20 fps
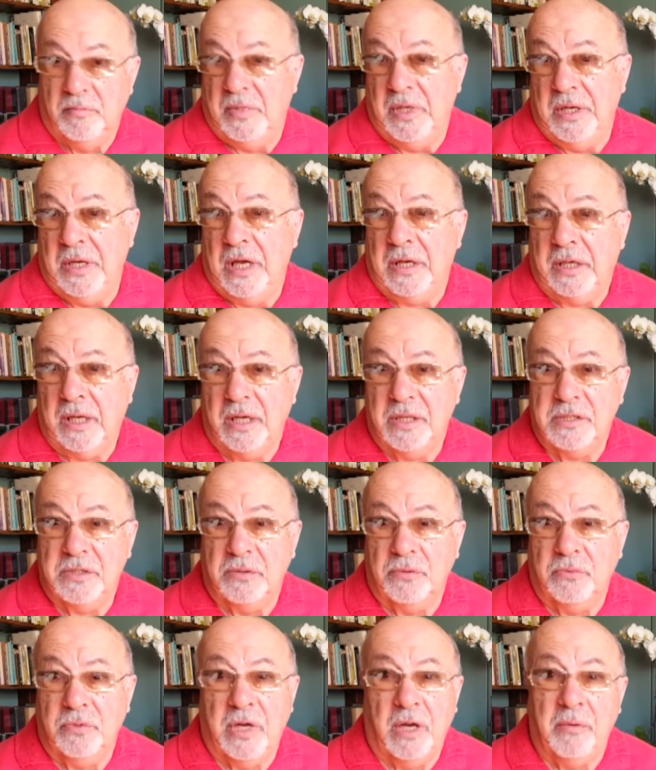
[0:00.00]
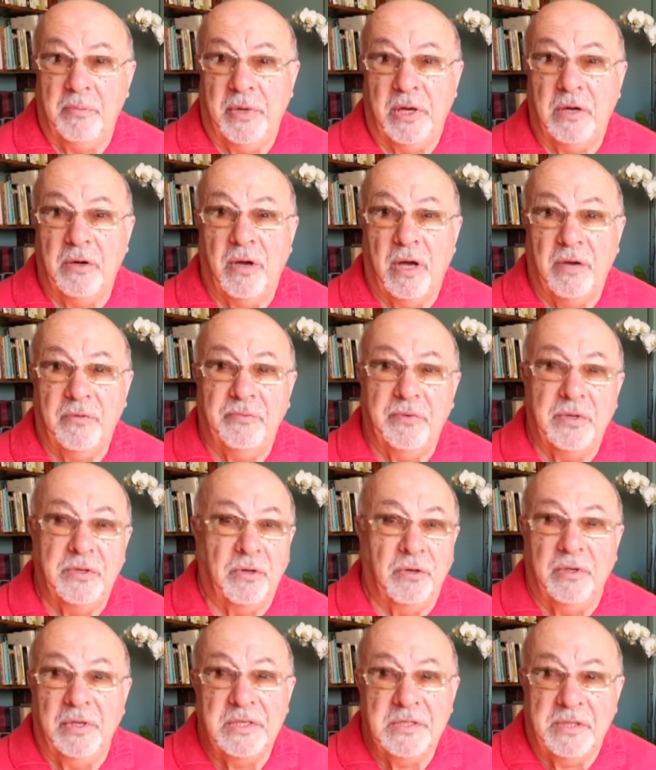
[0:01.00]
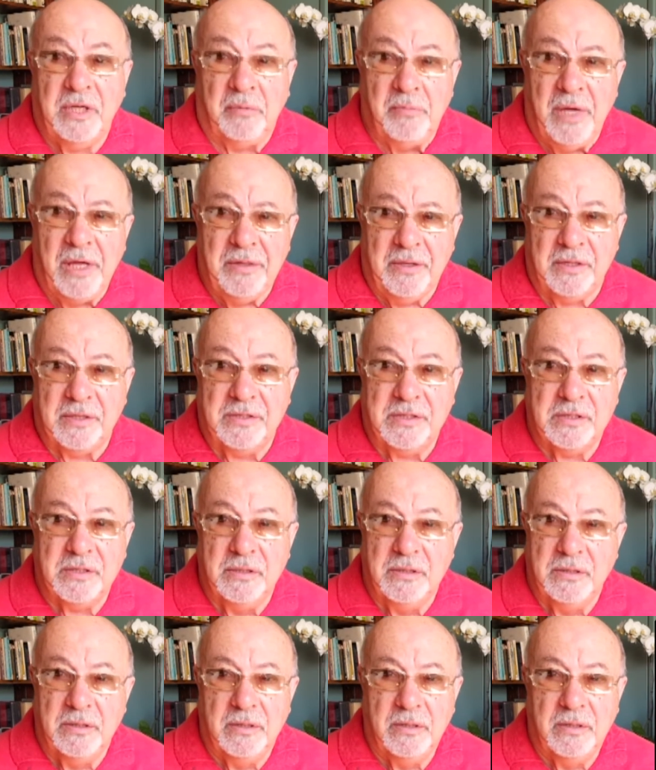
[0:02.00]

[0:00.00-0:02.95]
Then I guess we are better off with holistic methods,